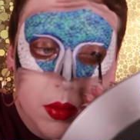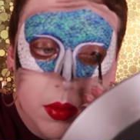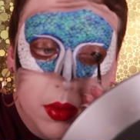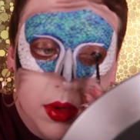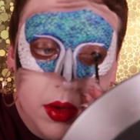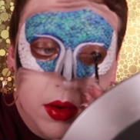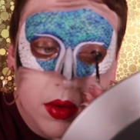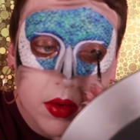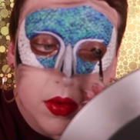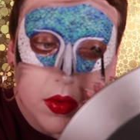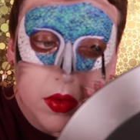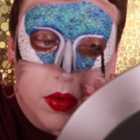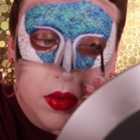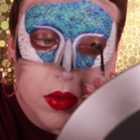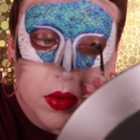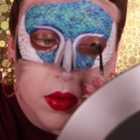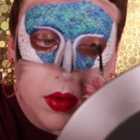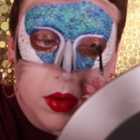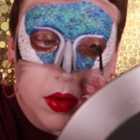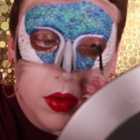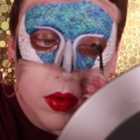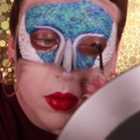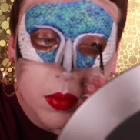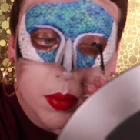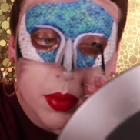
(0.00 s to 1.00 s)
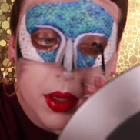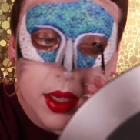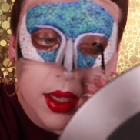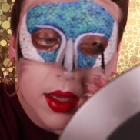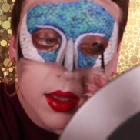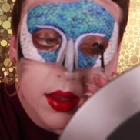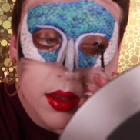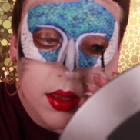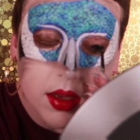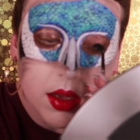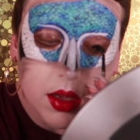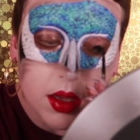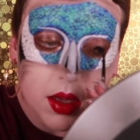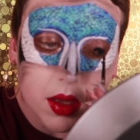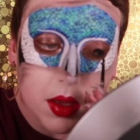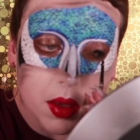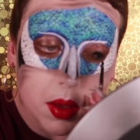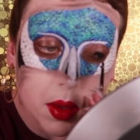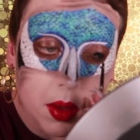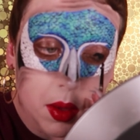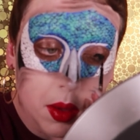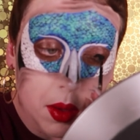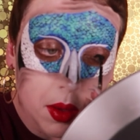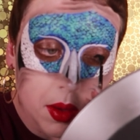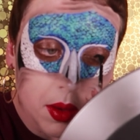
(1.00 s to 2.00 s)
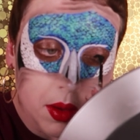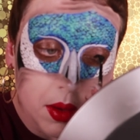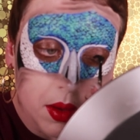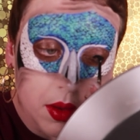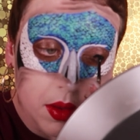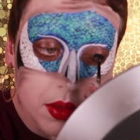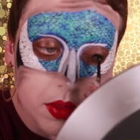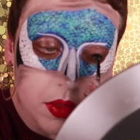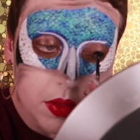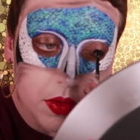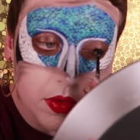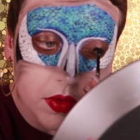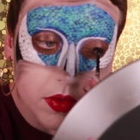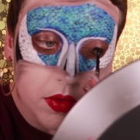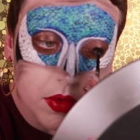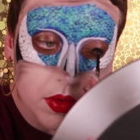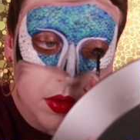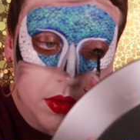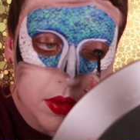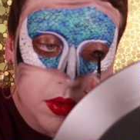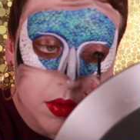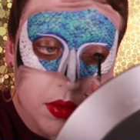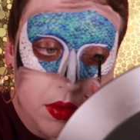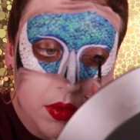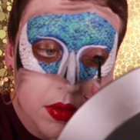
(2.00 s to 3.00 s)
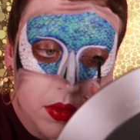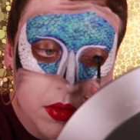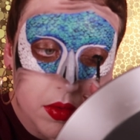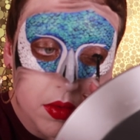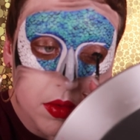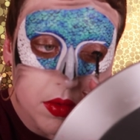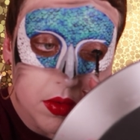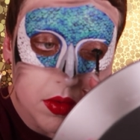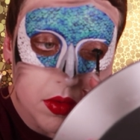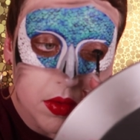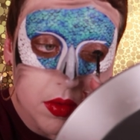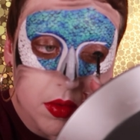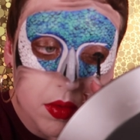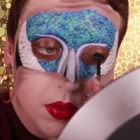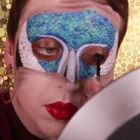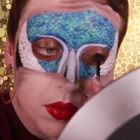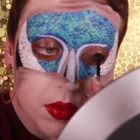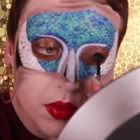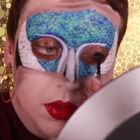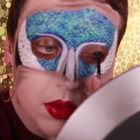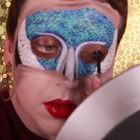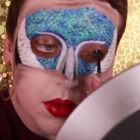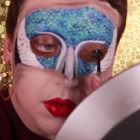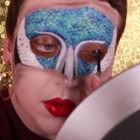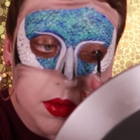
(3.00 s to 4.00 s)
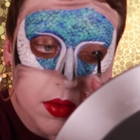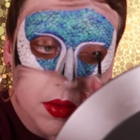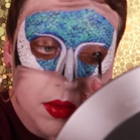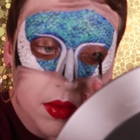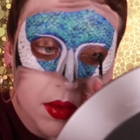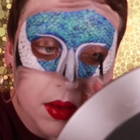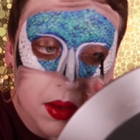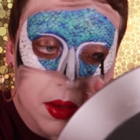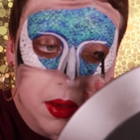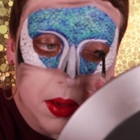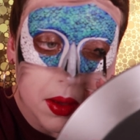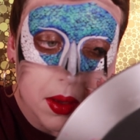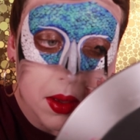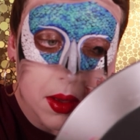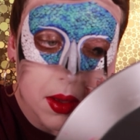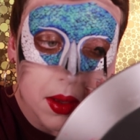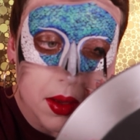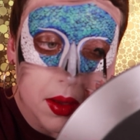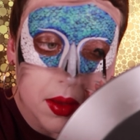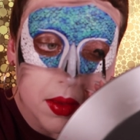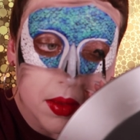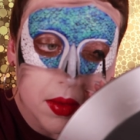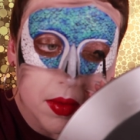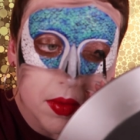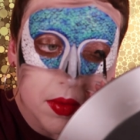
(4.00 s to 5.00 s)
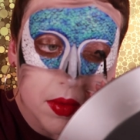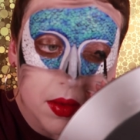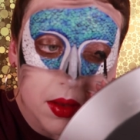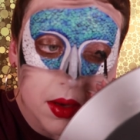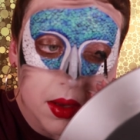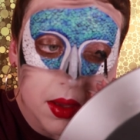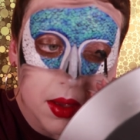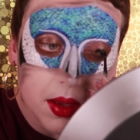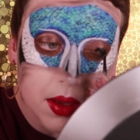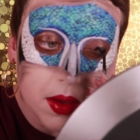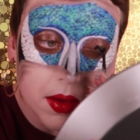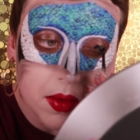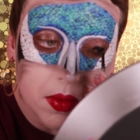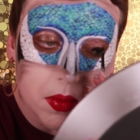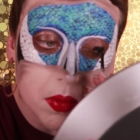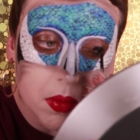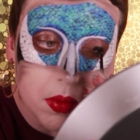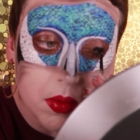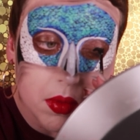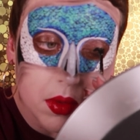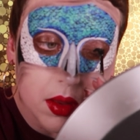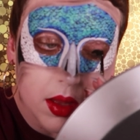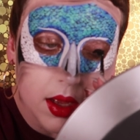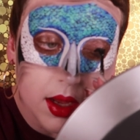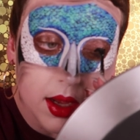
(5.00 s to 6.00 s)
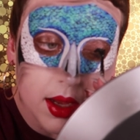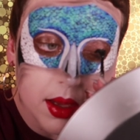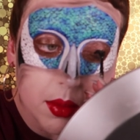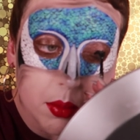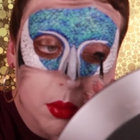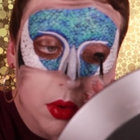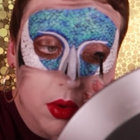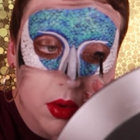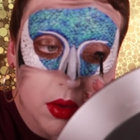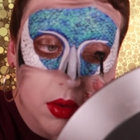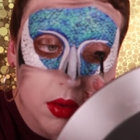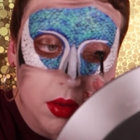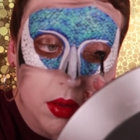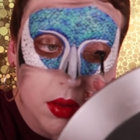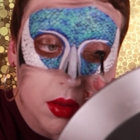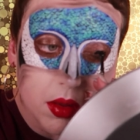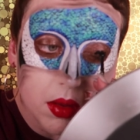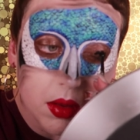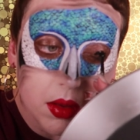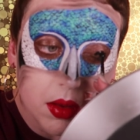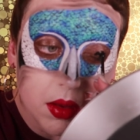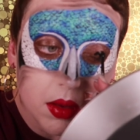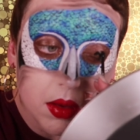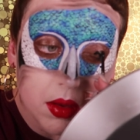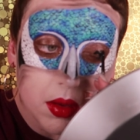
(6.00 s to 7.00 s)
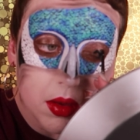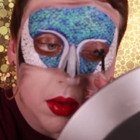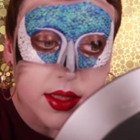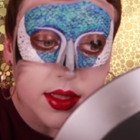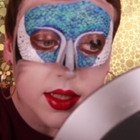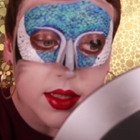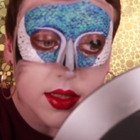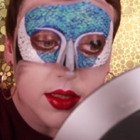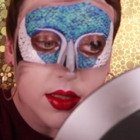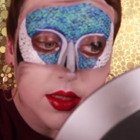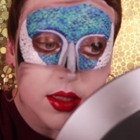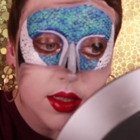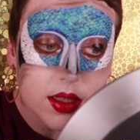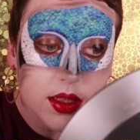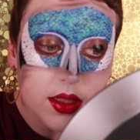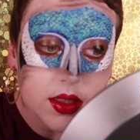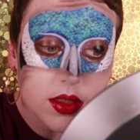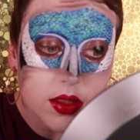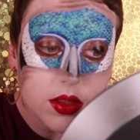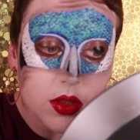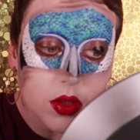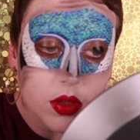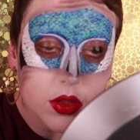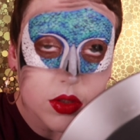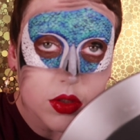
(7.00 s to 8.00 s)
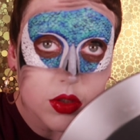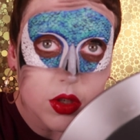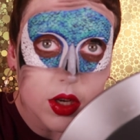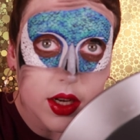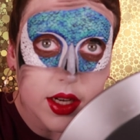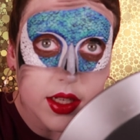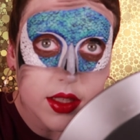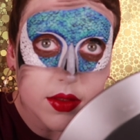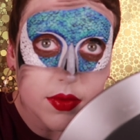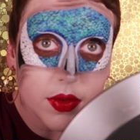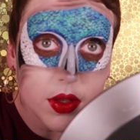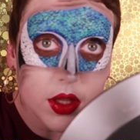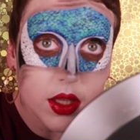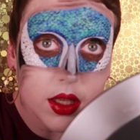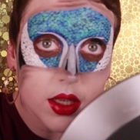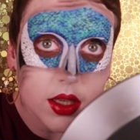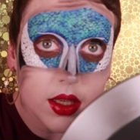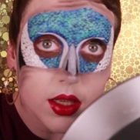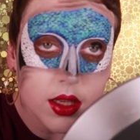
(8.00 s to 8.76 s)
We are just going to paint the circles so it looks like it is an actual eyeball. This is so stressful.